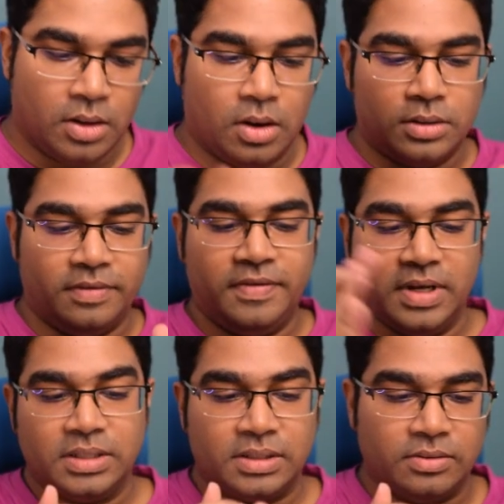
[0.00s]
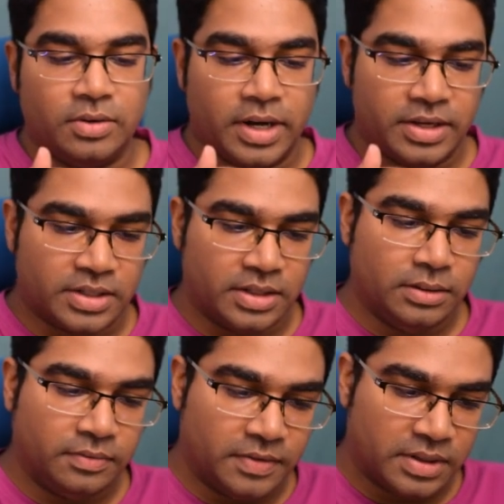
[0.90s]
On the first
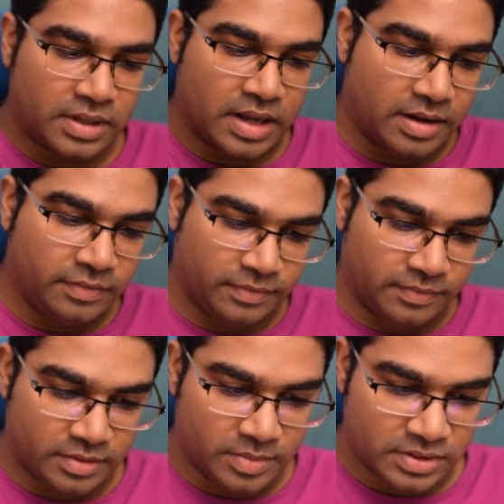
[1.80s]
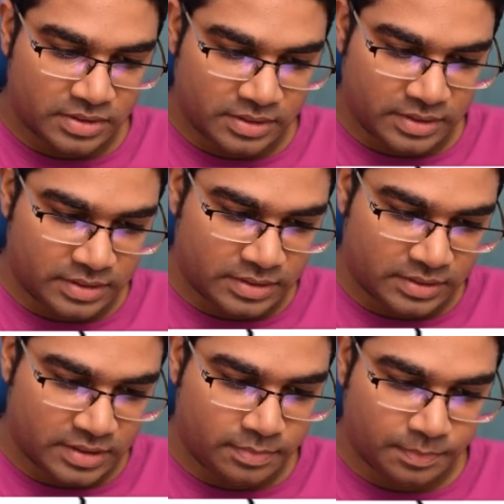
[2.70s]
rotation, first half, let me just clear
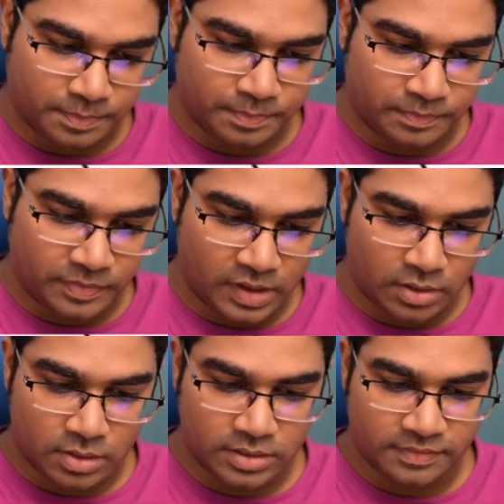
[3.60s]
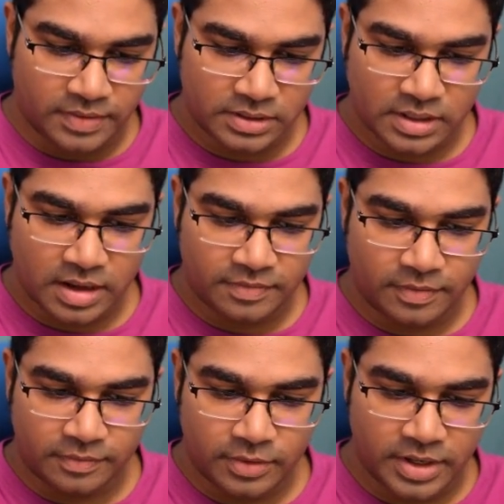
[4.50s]
this up. On the first half
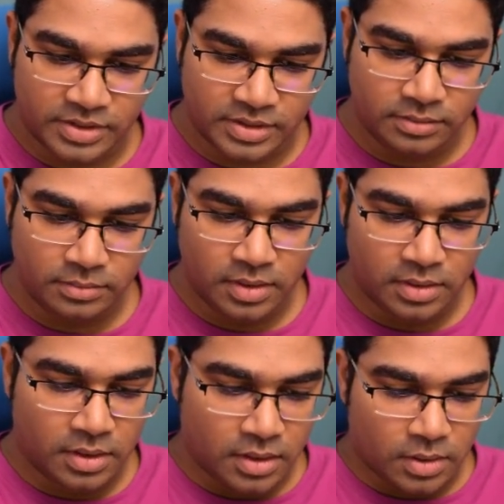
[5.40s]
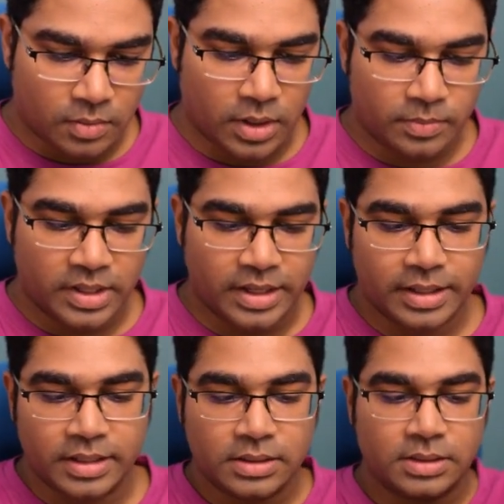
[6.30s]
of rotation, what we
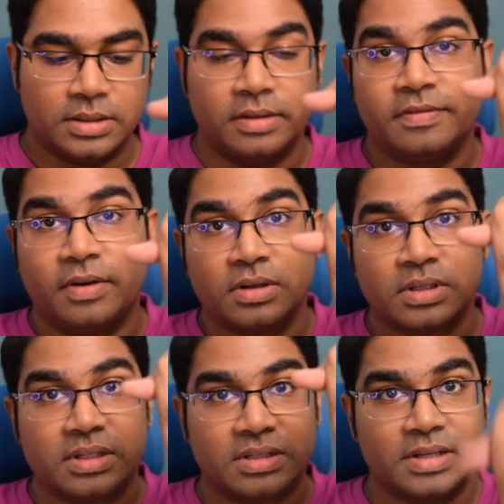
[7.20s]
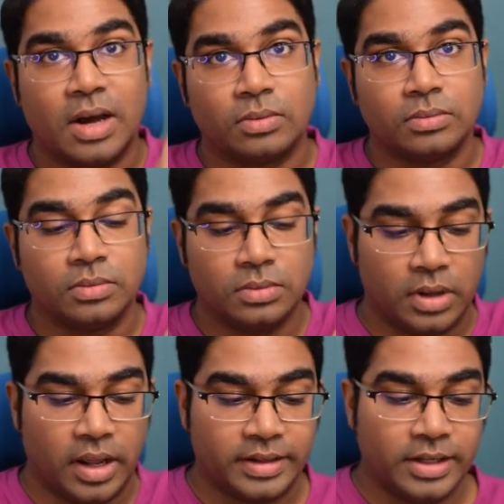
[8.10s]
get is the force is down,
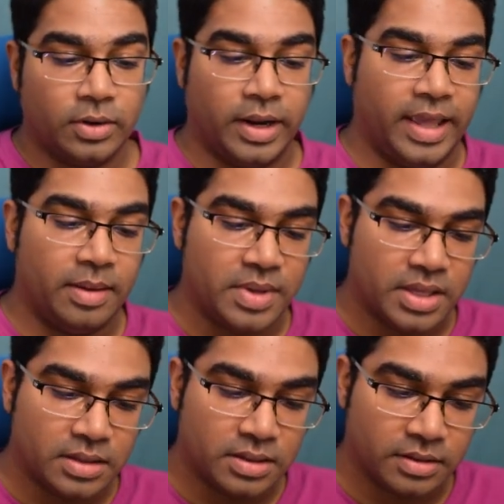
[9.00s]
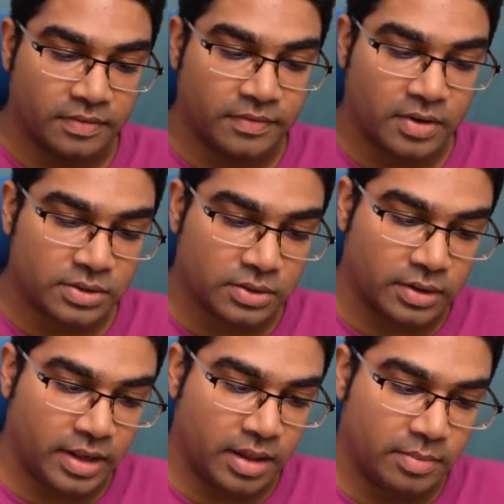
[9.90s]
acting on AB. The force
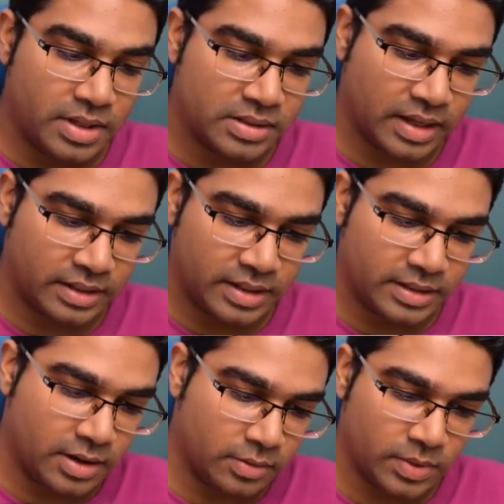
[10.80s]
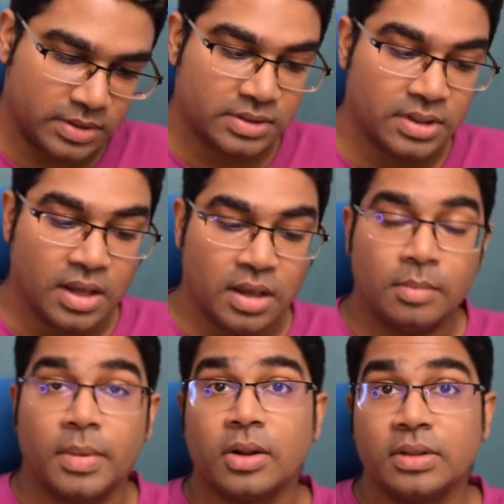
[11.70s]
on AB is acting downwards.
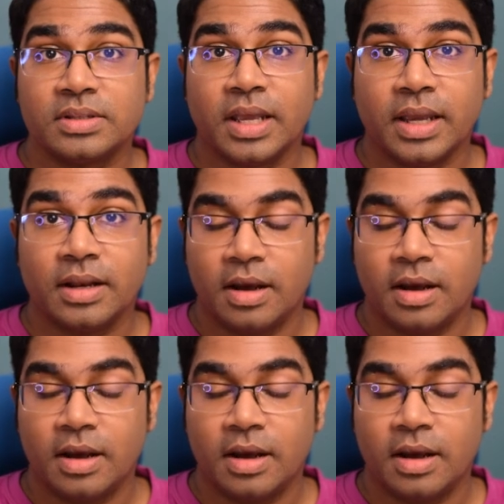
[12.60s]
But on the second